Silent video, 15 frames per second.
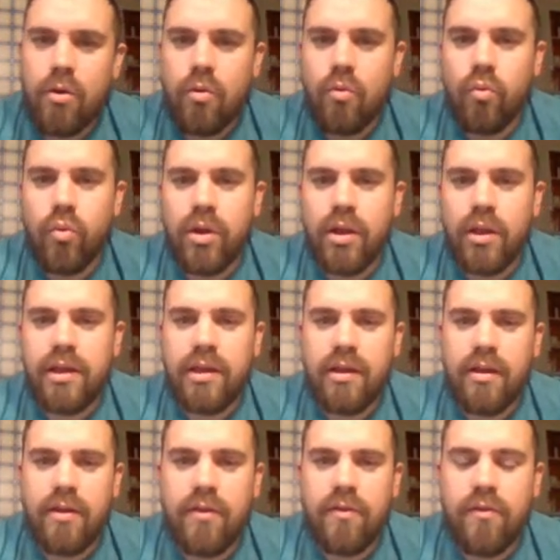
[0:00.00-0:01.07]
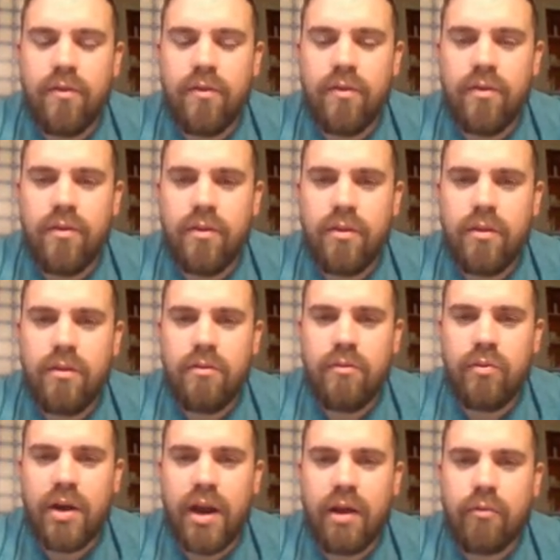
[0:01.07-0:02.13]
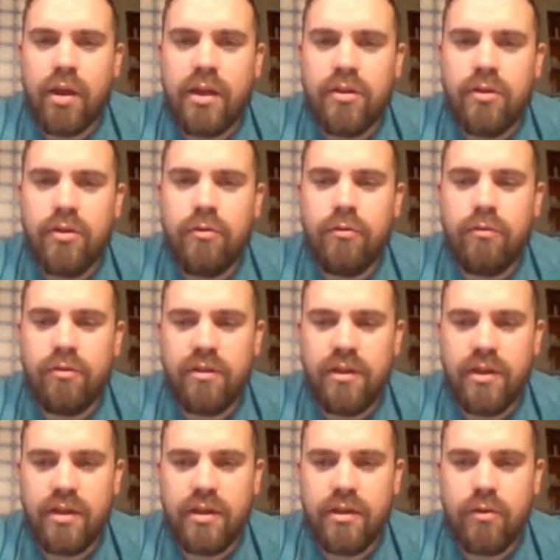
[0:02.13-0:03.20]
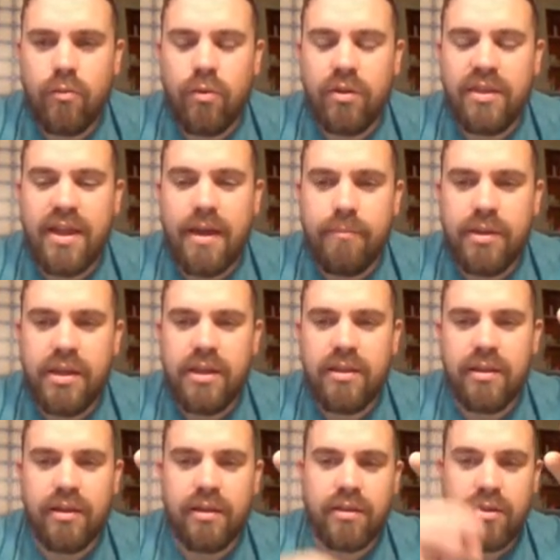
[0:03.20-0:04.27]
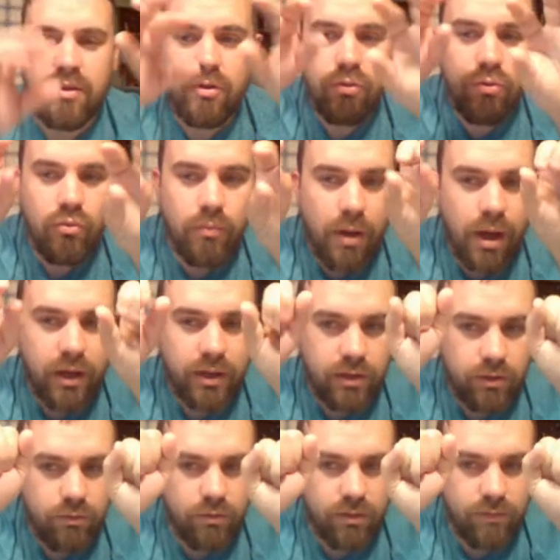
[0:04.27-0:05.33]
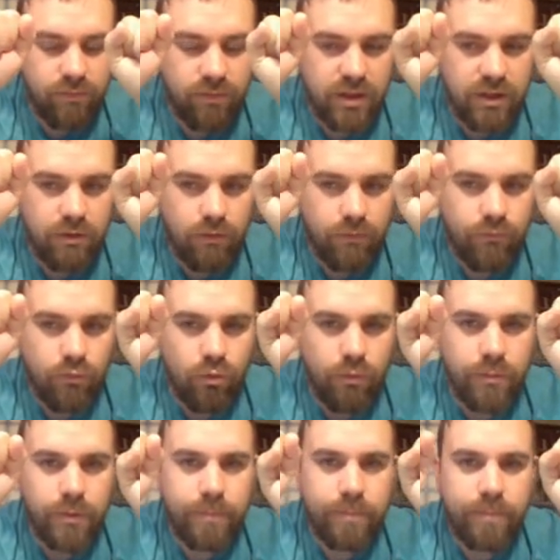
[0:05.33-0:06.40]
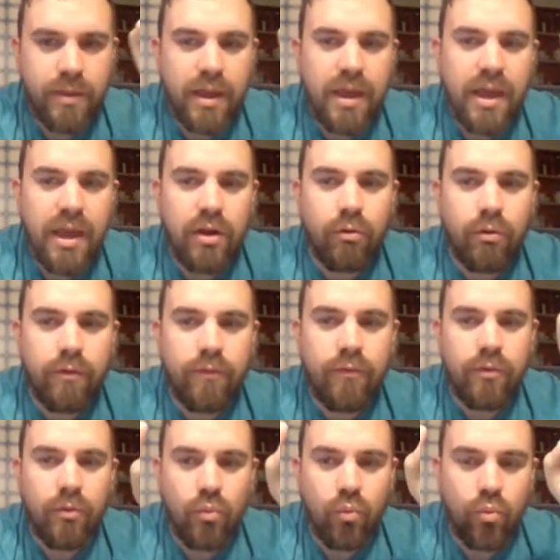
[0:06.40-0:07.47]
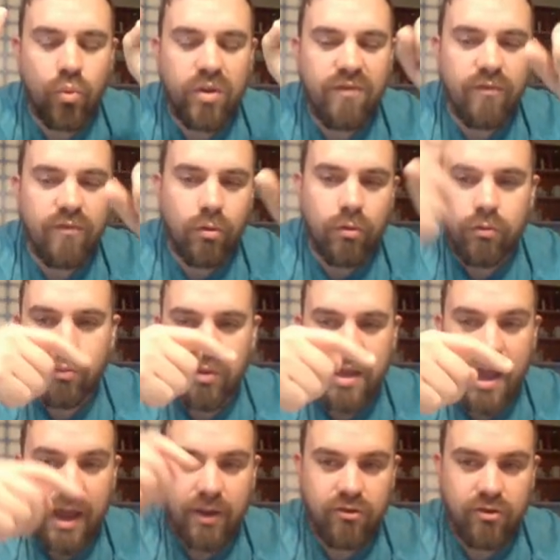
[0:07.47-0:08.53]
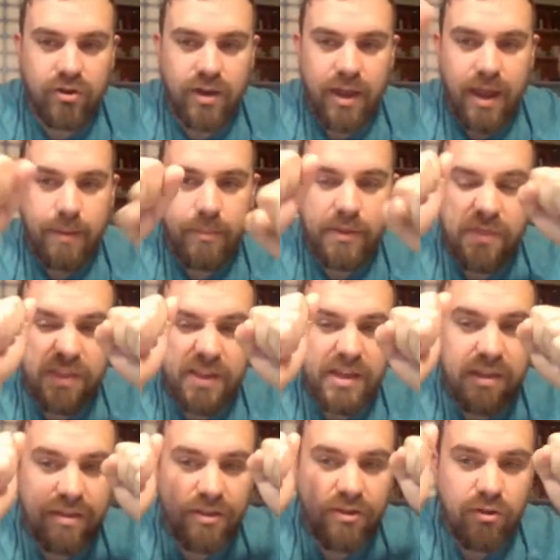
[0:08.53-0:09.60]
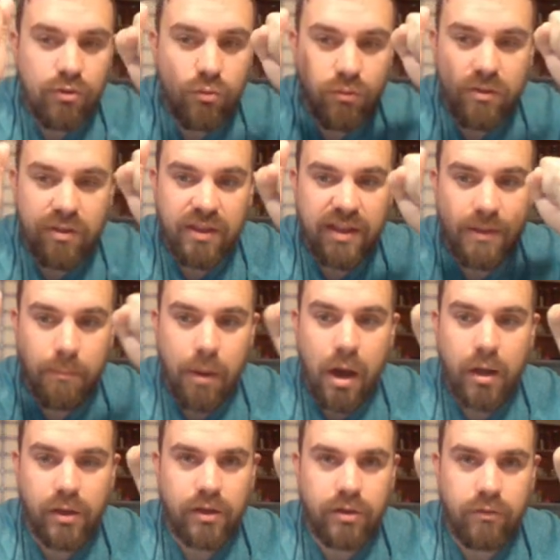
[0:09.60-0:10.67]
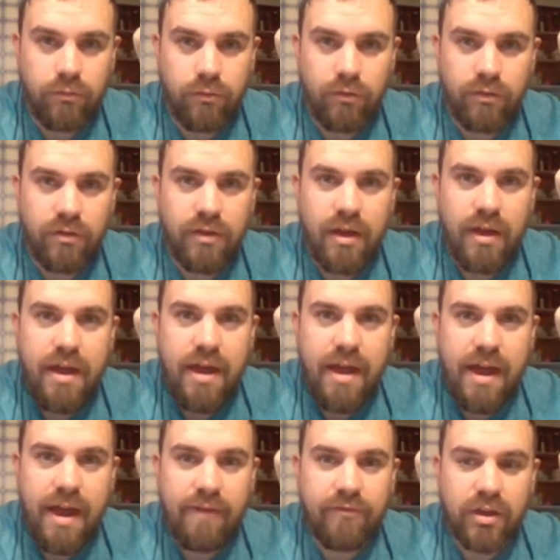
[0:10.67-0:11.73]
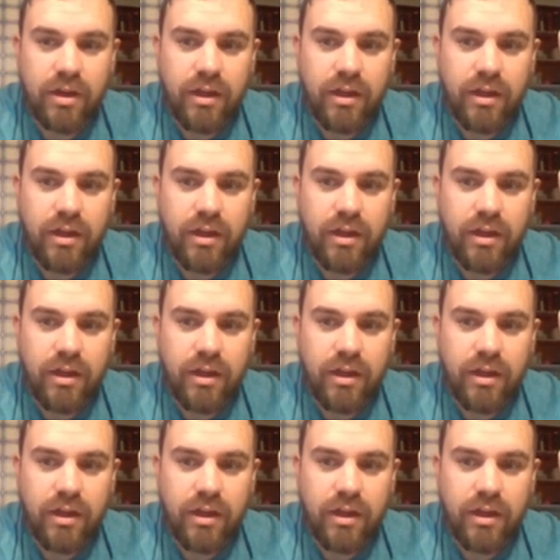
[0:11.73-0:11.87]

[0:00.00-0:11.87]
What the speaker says: Really, when I write 2C, what that means is two molecules of C are formed. In order for the reverse reaction to happen, these two C molecules have to